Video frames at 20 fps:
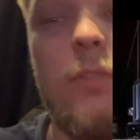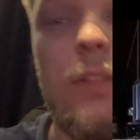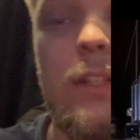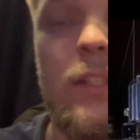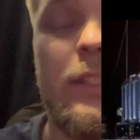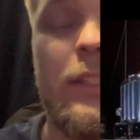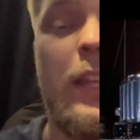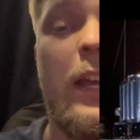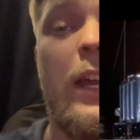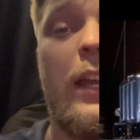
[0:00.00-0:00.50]

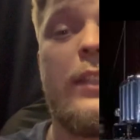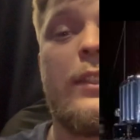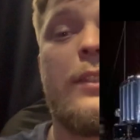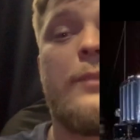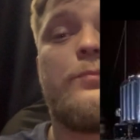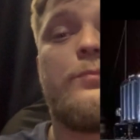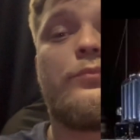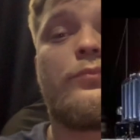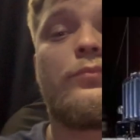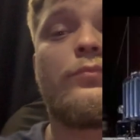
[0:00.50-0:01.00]
this, guys,
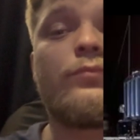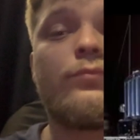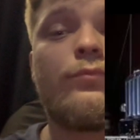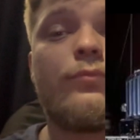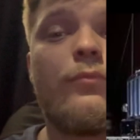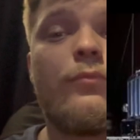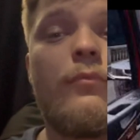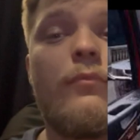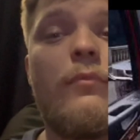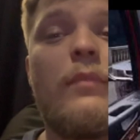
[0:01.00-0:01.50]

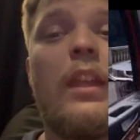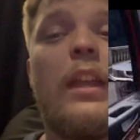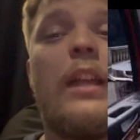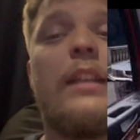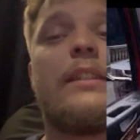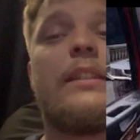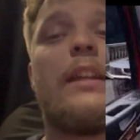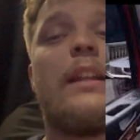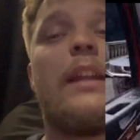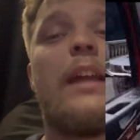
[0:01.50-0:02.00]

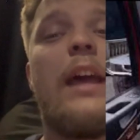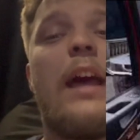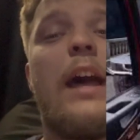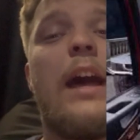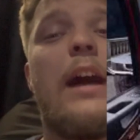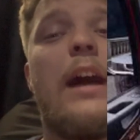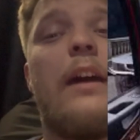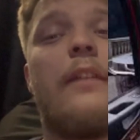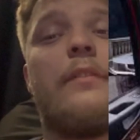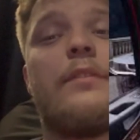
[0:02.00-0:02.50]
it's gonna
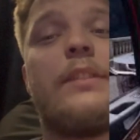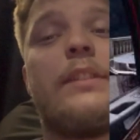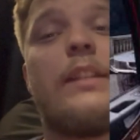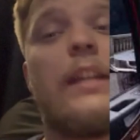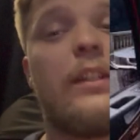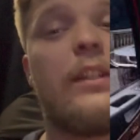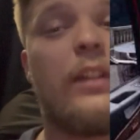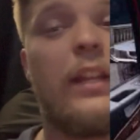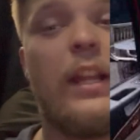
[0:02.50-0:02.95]
have standard